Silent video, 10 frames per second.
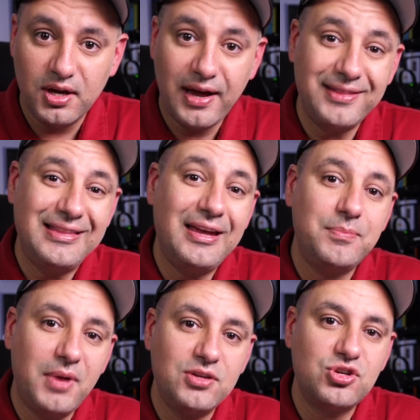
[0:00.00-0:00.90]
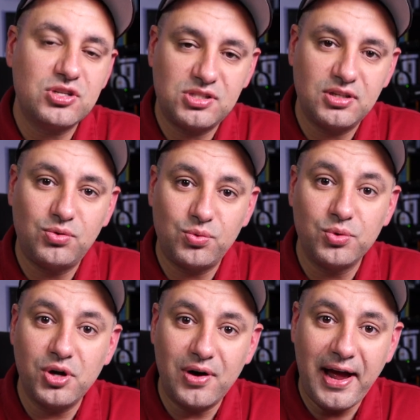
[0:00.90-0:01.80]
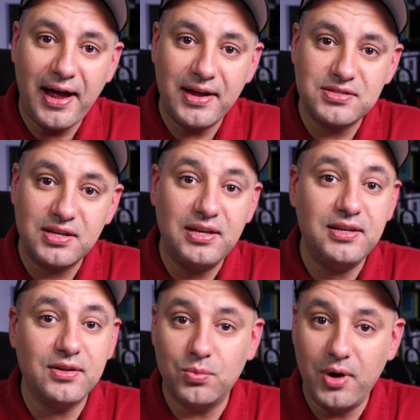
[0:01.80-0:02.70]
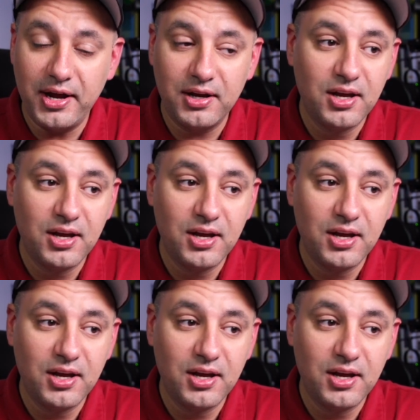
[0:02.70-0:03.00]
And they may just sit through your ads either way.